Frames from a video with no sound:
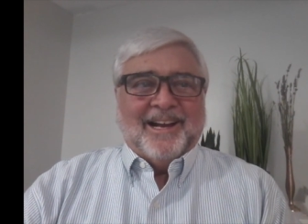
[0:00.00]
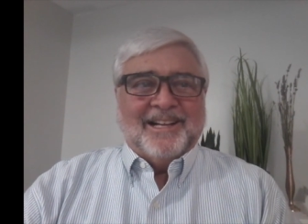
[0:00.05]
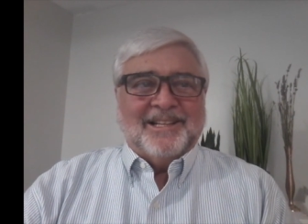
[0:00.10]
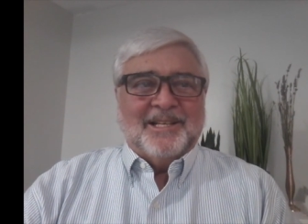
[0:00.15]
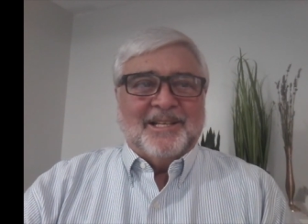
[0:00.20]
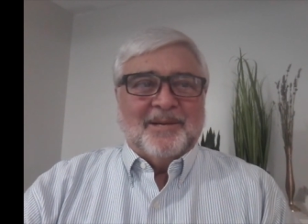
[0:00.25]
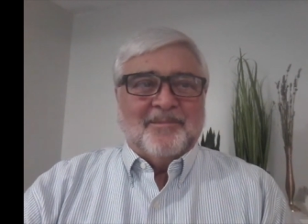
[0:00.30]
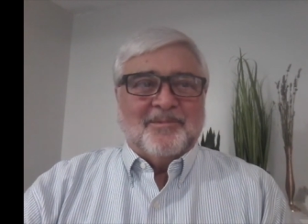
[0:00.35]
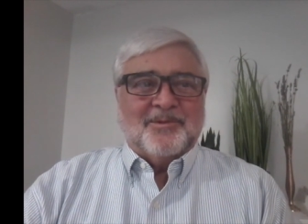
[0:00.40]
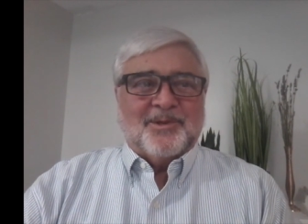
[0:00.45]
at
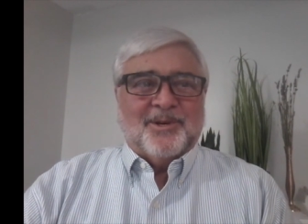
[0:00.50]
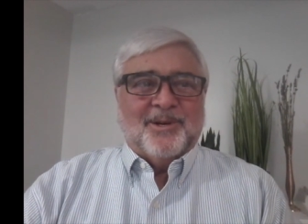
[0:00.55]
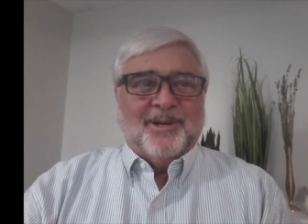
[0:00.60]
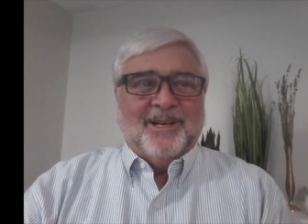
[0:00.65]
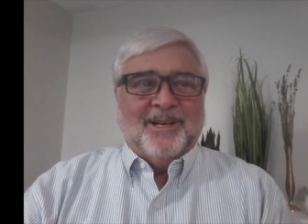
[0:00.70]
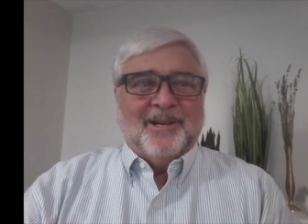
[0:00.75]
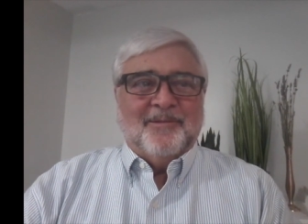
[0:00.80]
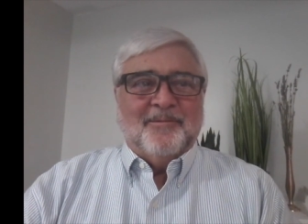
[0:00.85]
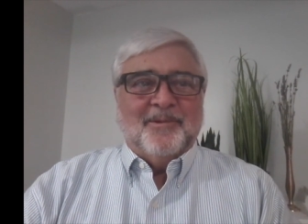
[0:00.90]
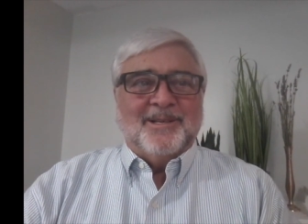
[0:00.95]
the
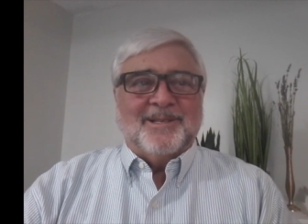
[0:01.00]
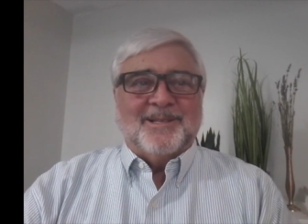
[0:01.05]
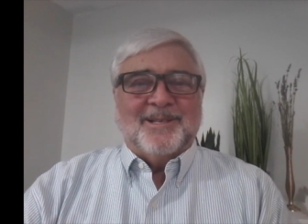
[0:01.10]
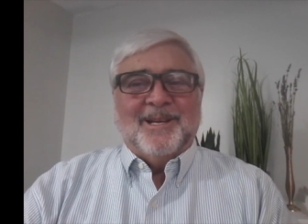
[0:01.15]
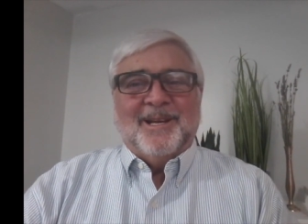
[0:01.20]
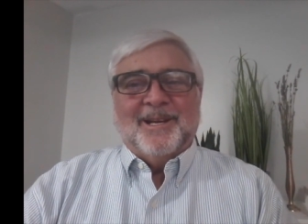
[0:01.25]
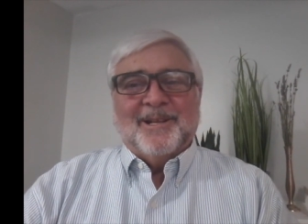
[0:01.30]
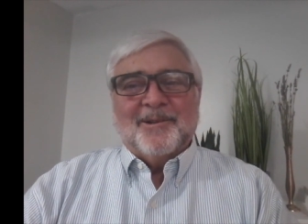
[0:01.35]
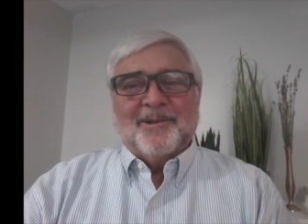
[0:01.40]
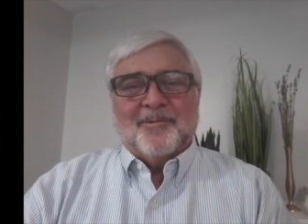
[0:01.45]
absurdity we
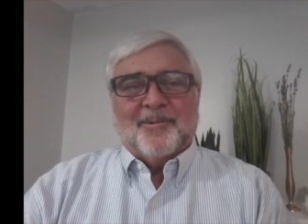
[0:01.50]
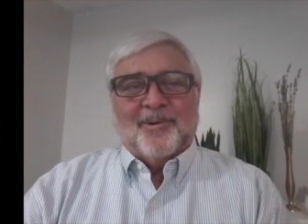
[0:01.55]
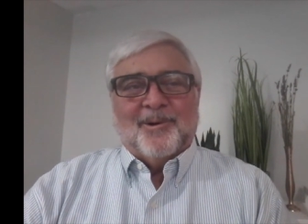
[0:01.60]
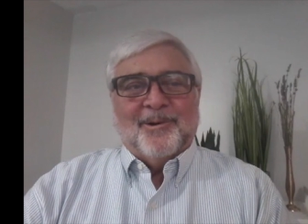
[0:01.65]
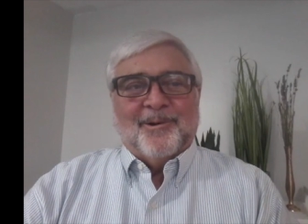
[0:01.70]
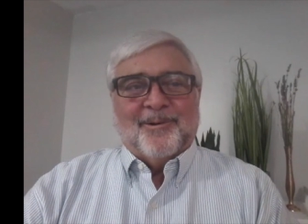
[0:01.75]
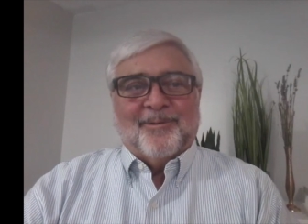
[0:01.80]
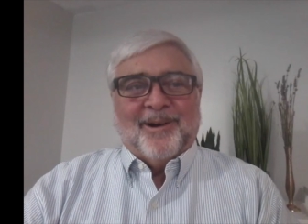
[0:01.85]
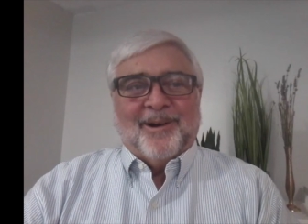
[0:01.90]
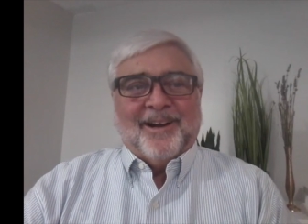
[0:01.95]
see in the
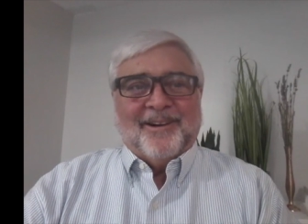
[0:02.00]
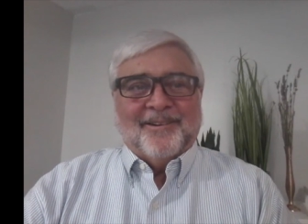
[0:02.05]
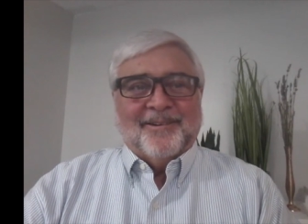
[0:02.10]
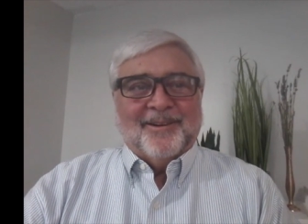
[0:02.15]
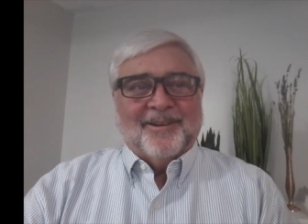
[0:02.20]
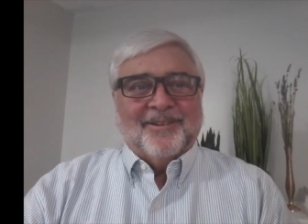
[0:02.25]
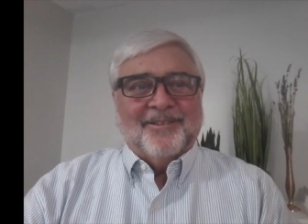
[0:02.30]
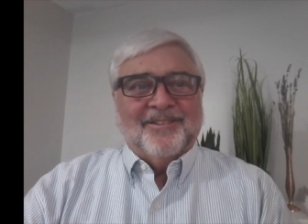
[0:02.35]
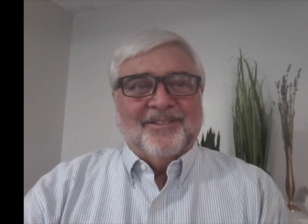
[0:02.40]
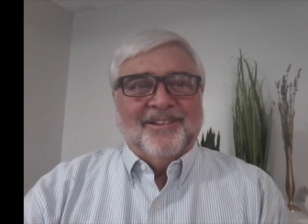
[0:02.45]
world around
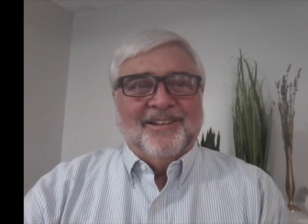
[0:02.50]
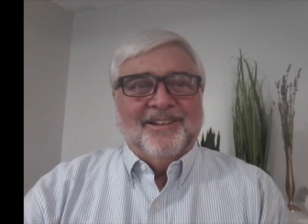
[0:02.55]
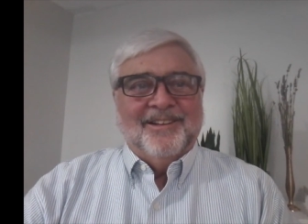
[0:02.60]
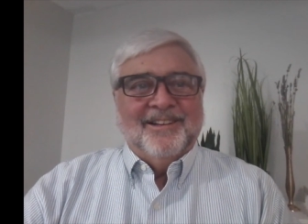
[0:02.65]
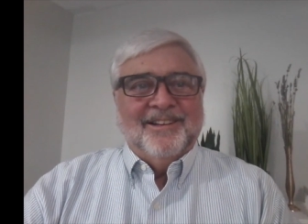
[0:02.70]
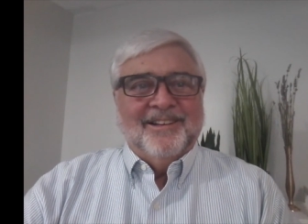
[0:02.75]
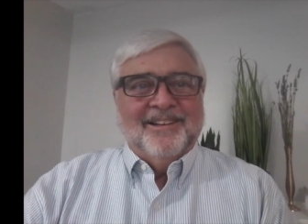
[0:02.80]
us.